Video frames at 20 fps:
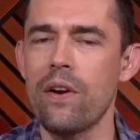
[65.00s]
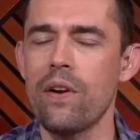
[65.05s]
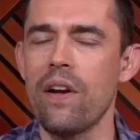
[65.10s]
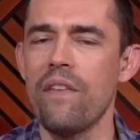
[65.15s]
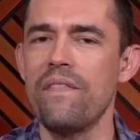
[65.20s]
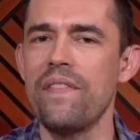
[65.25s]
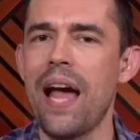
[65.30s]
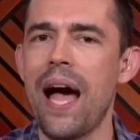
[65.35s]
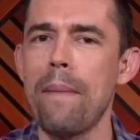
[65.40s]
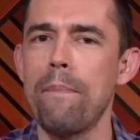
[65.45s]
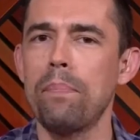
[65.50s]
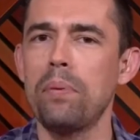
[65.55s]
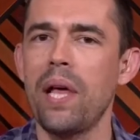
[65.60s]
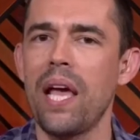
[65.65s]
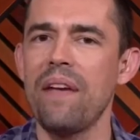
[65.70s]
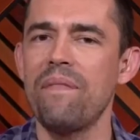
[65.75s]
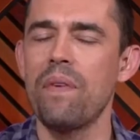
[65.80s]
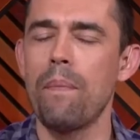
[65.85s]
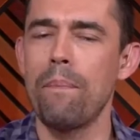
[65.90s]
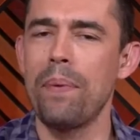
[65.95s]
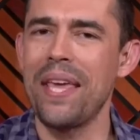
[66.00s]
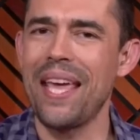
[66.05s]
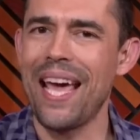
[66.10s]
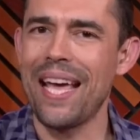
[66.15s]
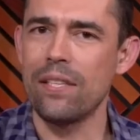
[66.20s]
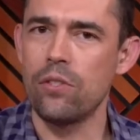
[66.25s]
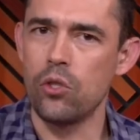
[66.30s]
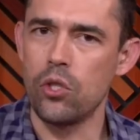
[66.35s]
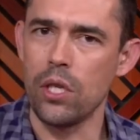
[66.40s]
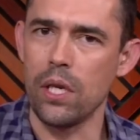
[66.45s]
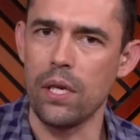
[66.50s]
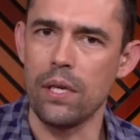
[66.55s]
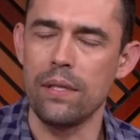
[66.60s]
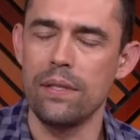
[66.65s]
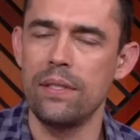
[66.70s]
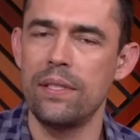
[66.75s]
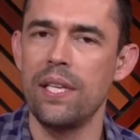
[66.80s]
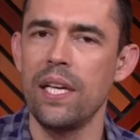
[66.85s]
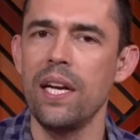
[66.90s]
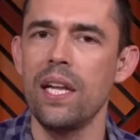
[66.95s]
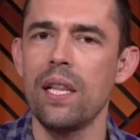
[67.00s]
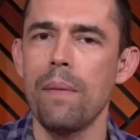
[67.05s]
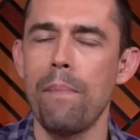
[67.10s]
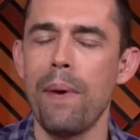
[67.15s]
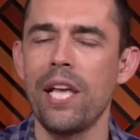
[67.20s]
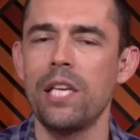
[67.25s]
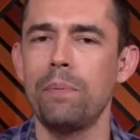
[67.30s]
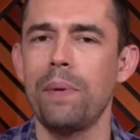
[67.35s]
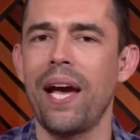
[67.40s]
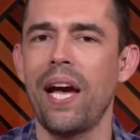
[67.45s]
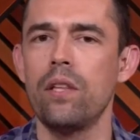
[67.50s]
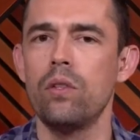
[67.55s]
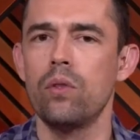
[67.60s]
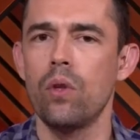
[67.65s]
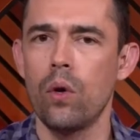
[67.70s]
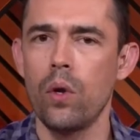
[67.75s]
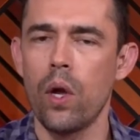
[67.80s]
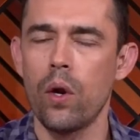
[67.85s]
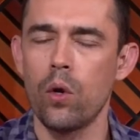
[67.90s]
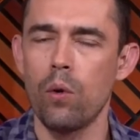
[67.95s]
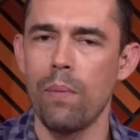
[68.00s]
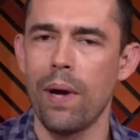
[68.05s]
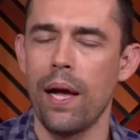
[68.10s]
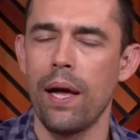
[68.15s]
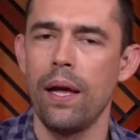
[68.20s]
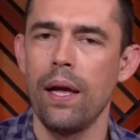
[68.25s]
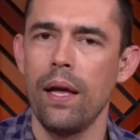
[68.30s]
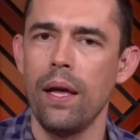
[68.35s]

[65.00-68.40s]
of not playing for P S G, sitting on the bench behind Donnarumma,